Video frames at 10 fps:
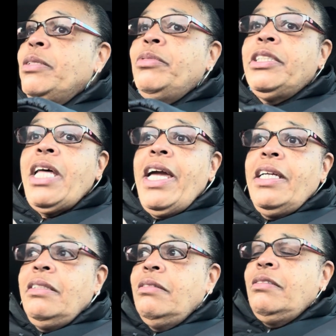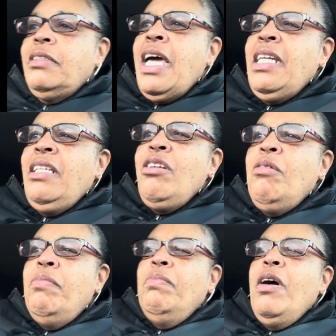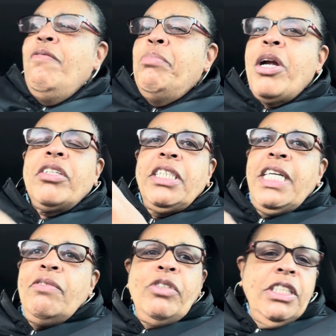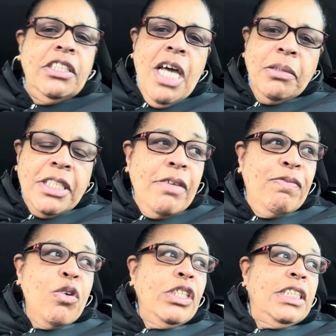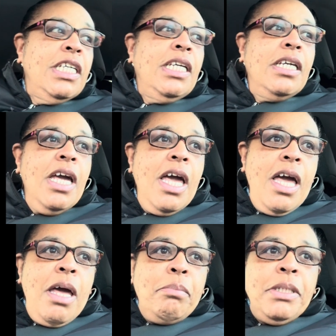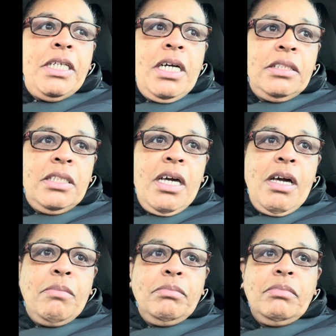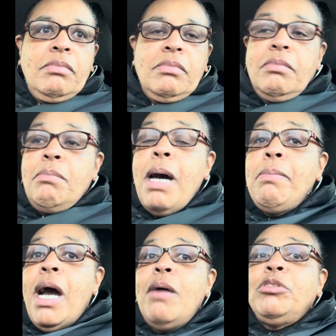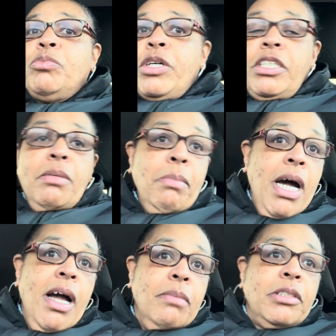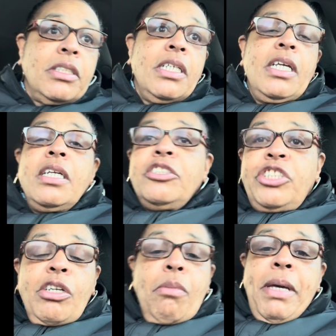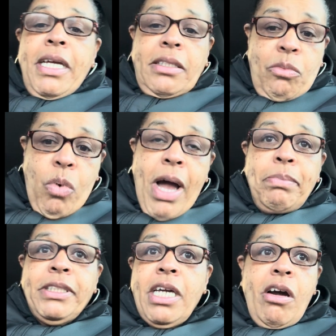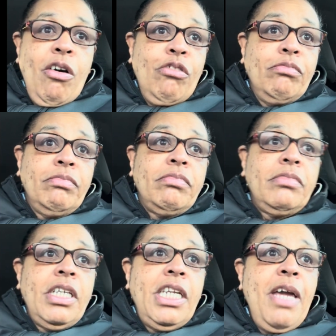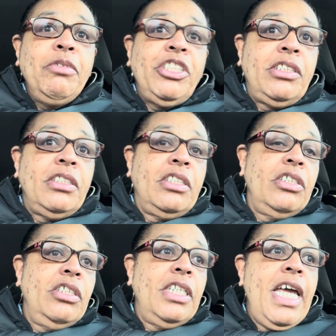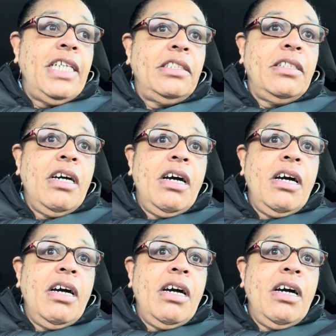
was like, I didn't know of Burger King really till I was like 14, because my mom was one of them moms. She gonna make the Whoppers at home, and they were just as good as the